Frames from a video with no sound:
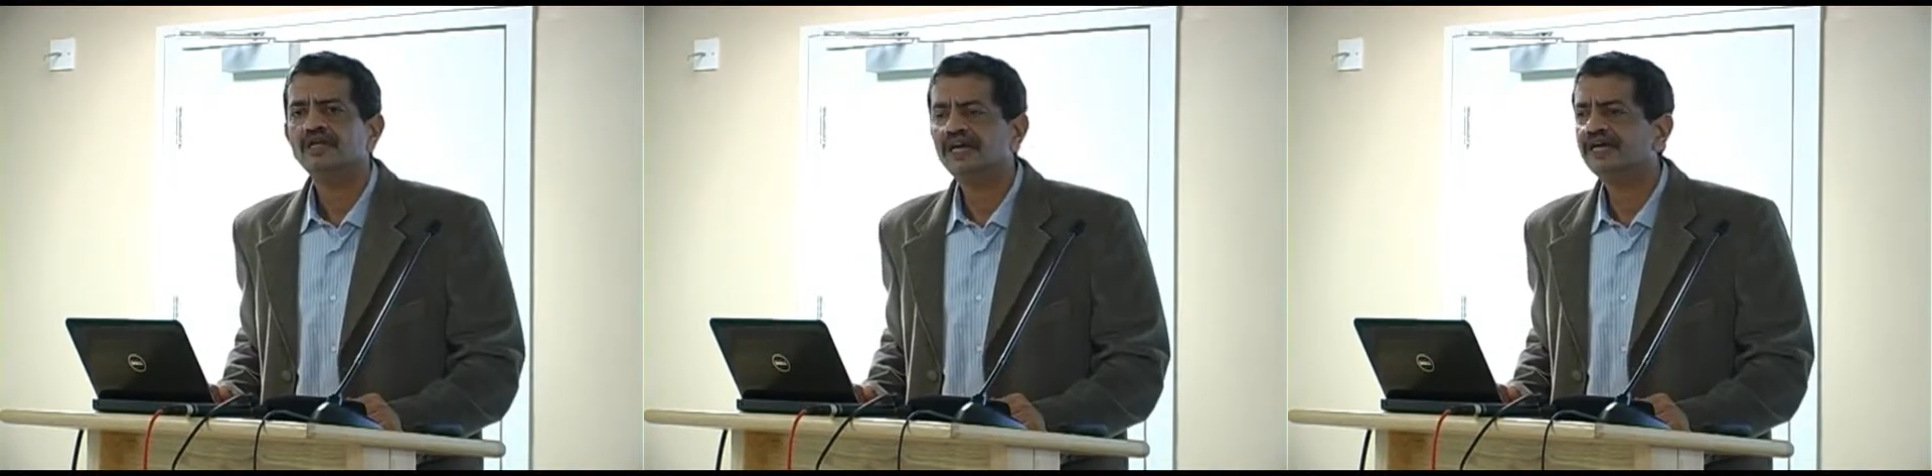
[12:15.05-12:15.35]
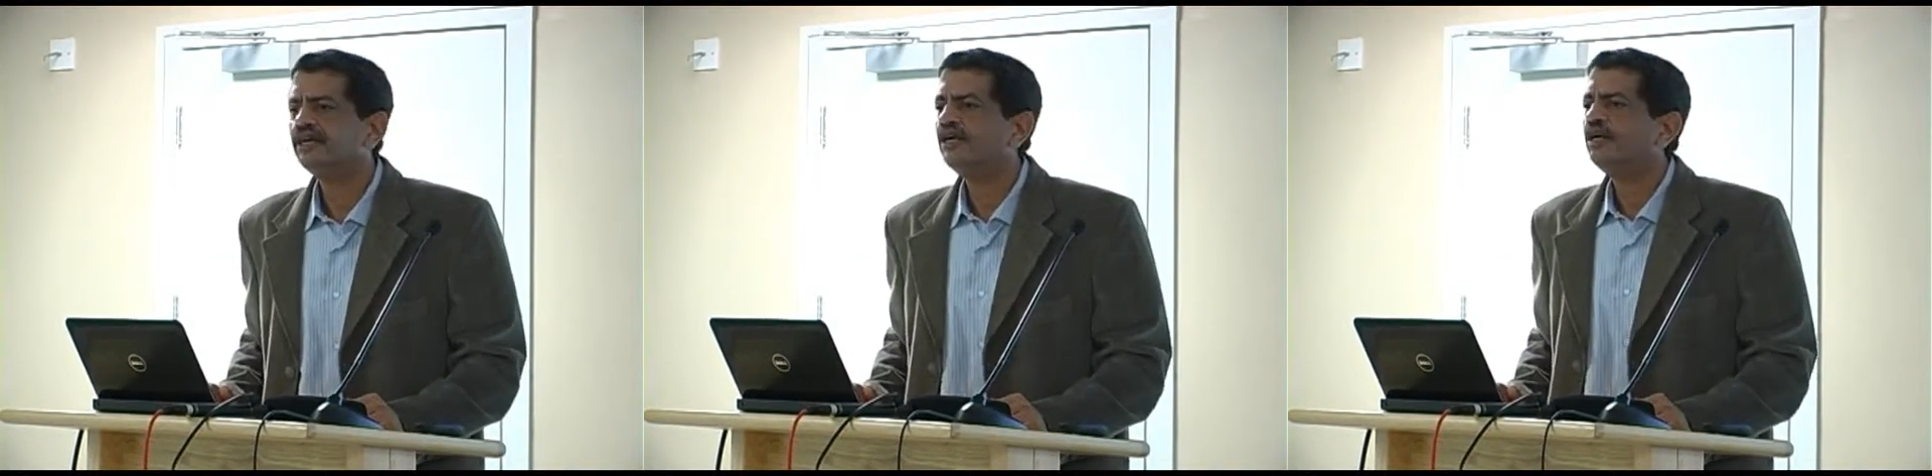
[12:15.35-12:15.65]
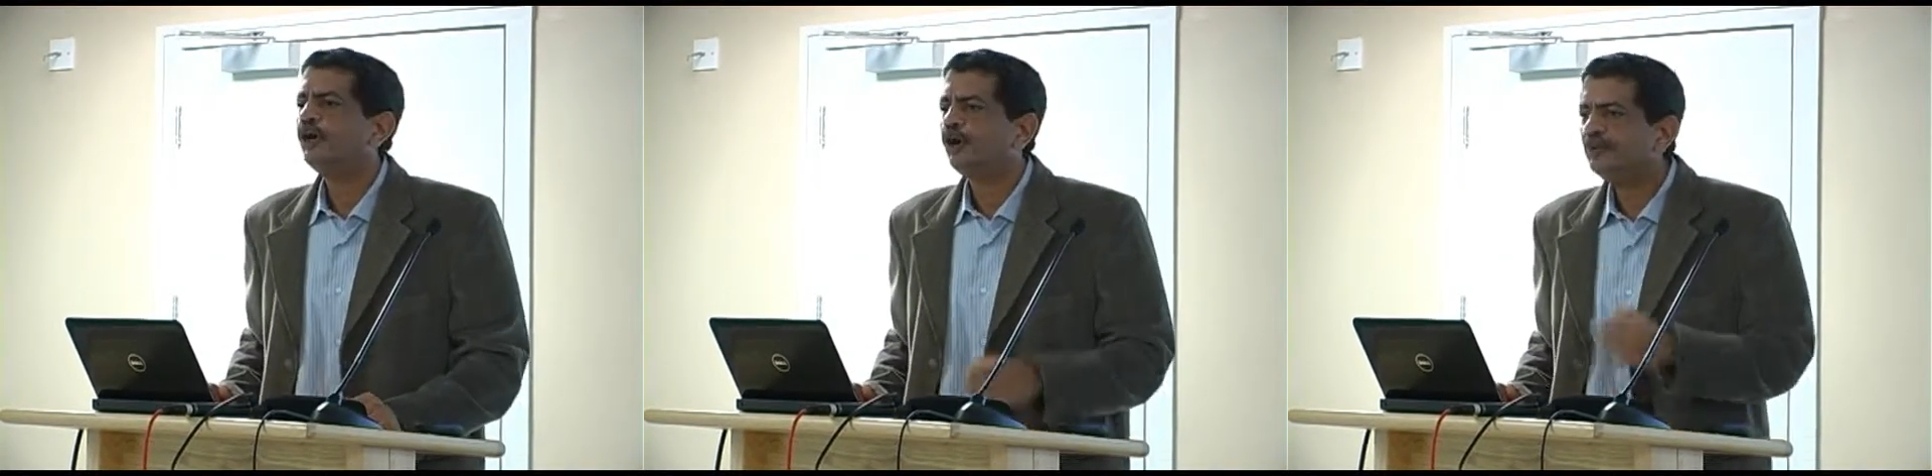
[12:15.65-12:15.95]
And
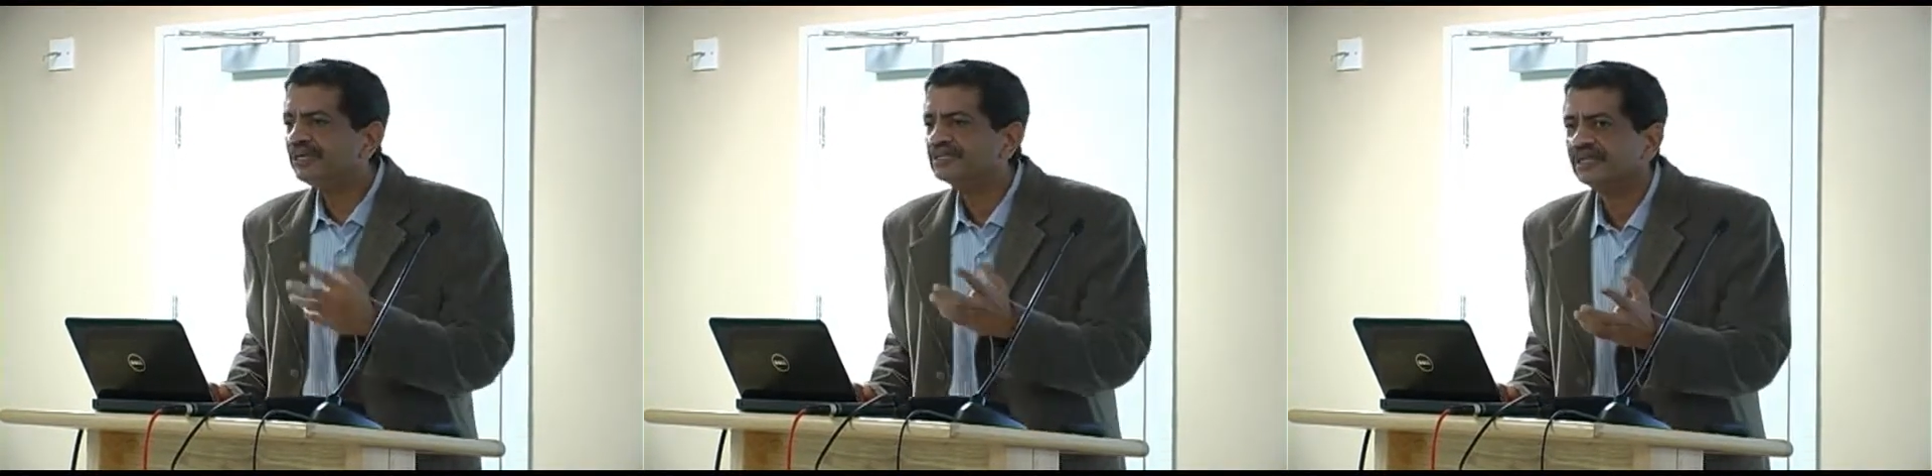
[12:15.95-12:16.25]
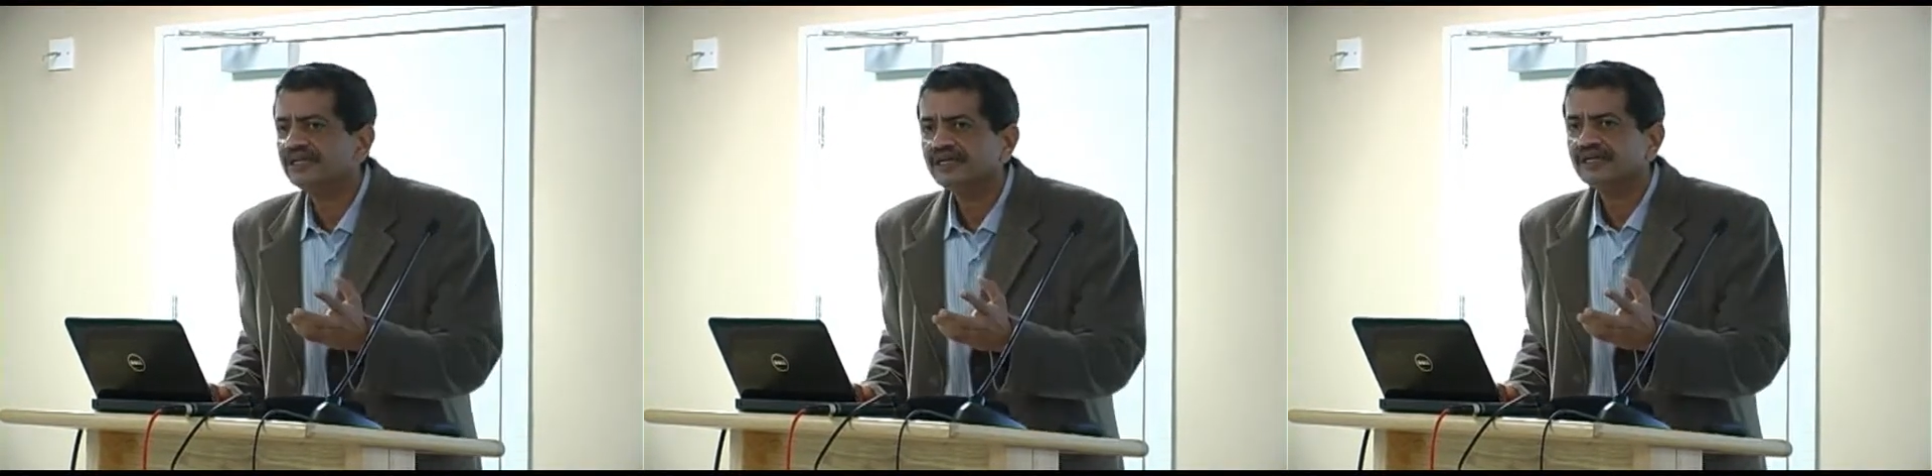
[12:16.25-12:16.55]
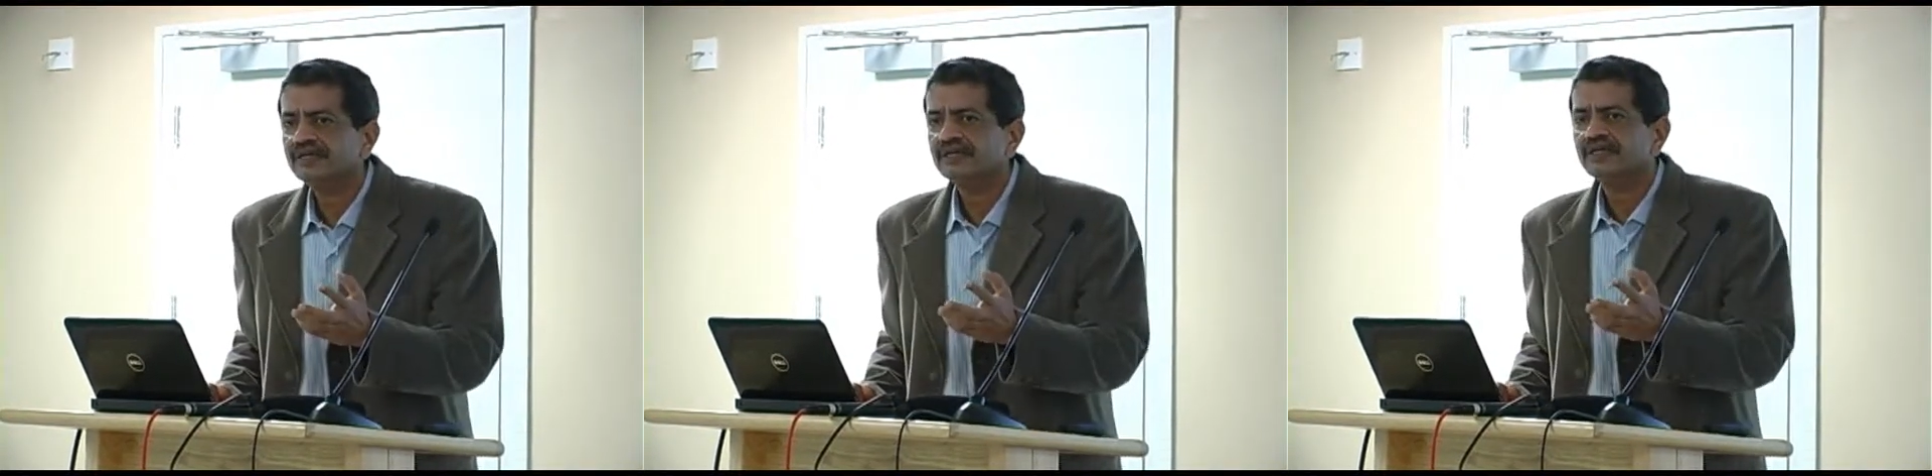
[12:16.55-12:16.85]
obviously,
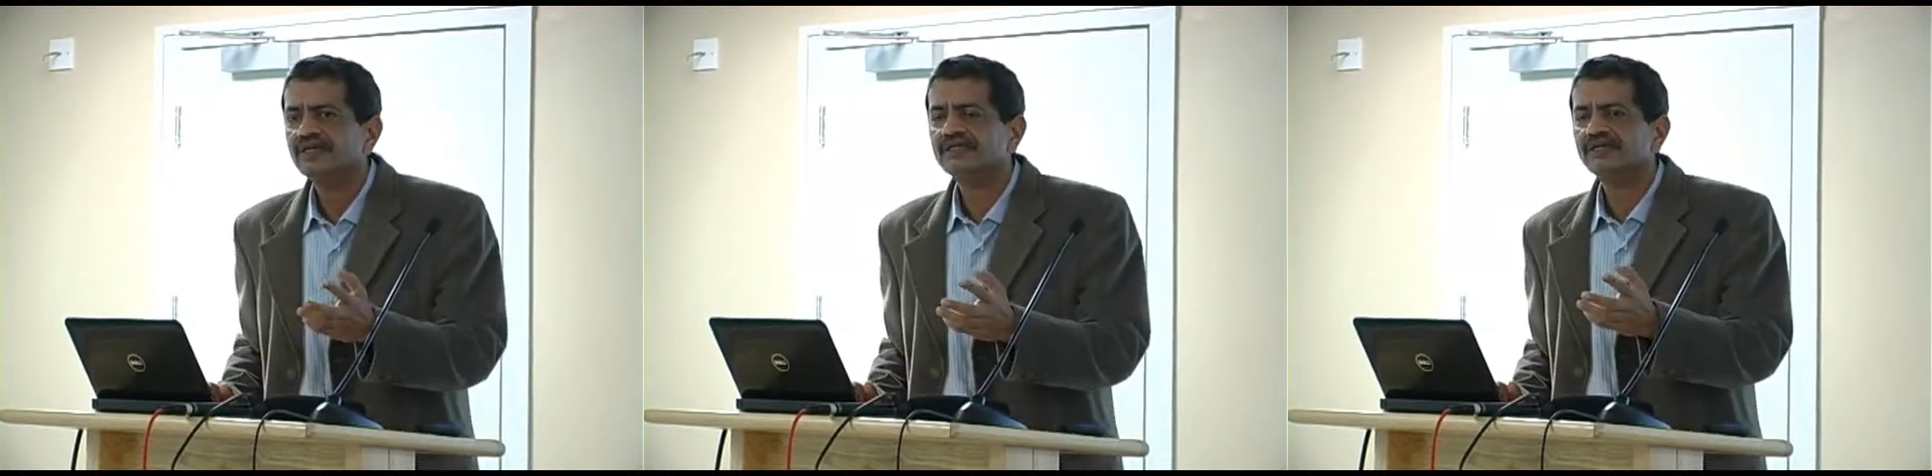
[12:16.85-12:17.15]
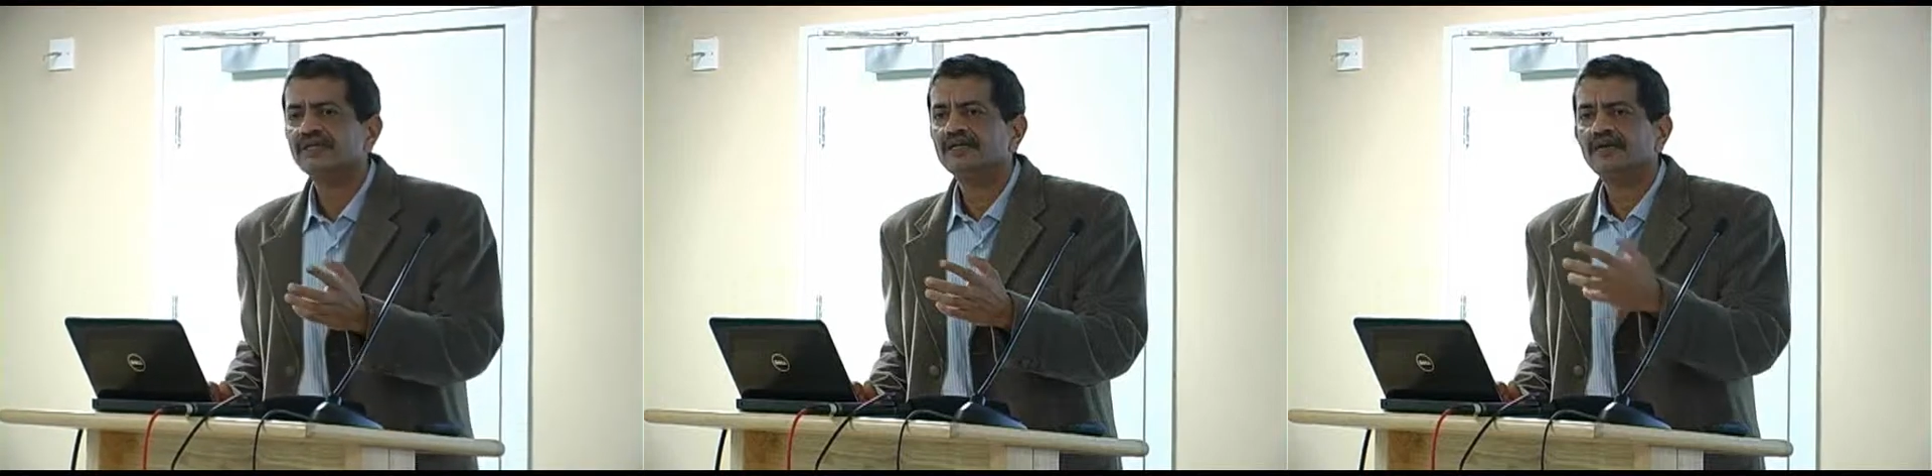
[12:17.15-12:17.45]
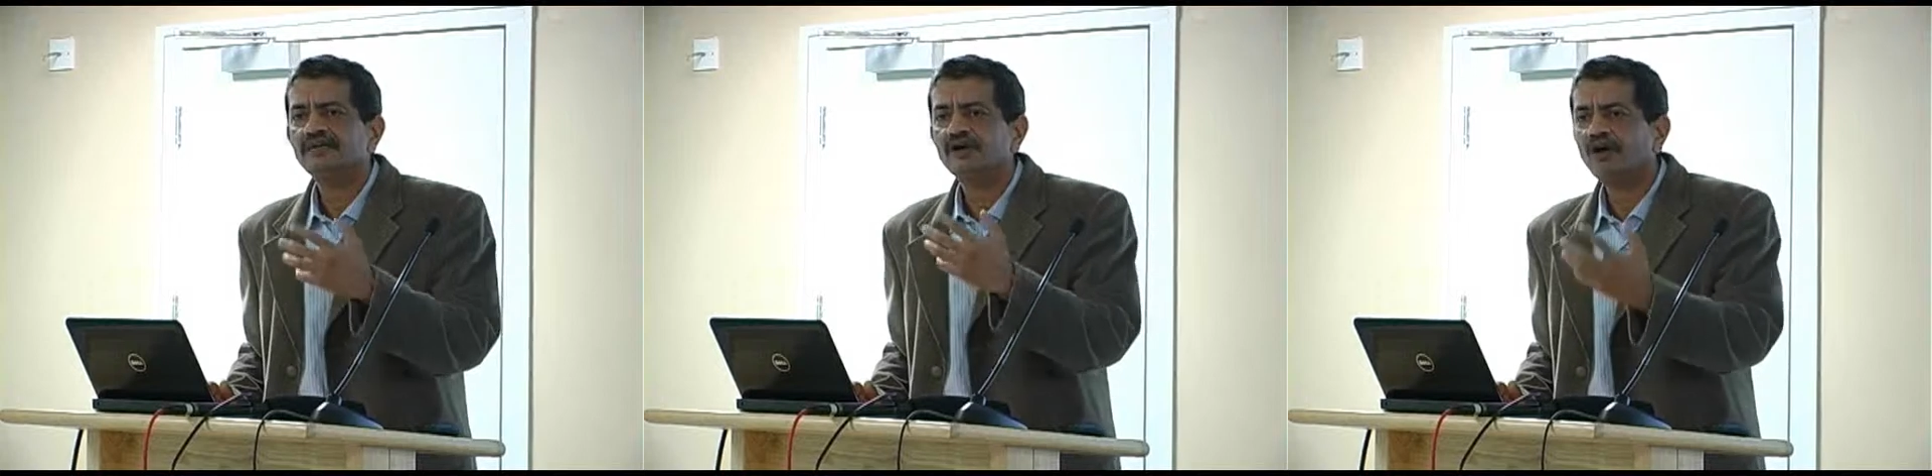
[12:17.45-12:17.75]

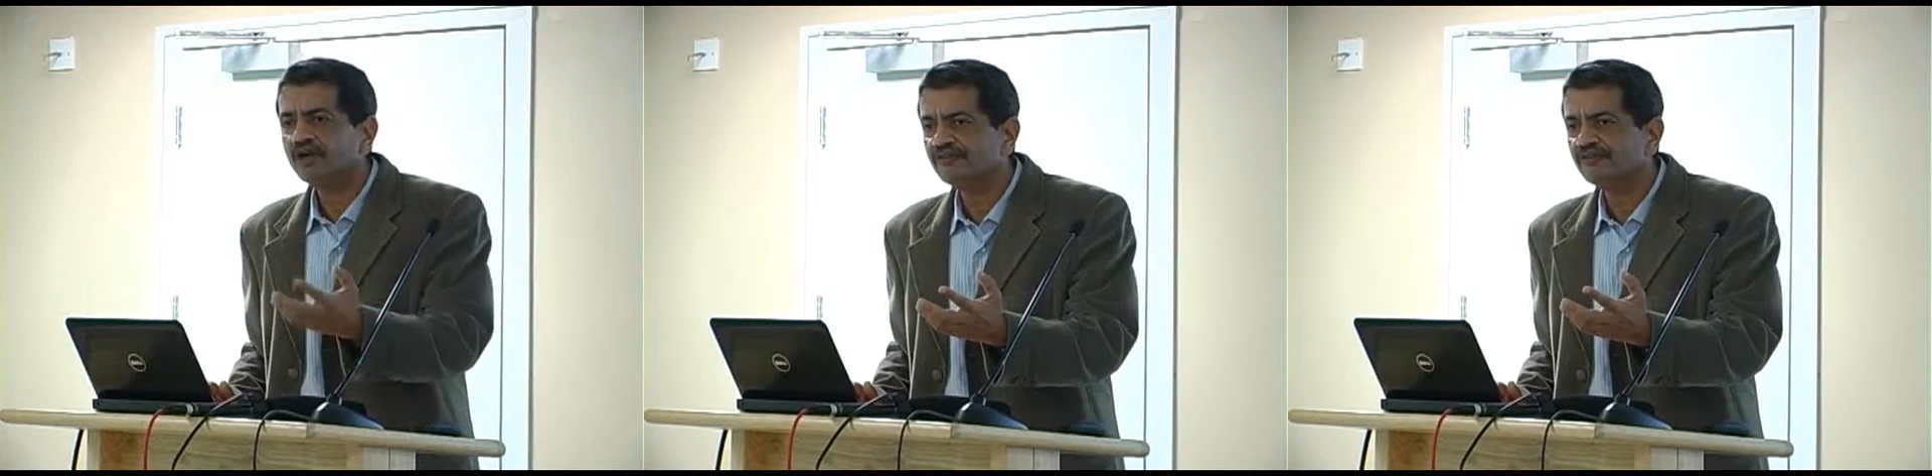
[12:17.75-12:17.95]
all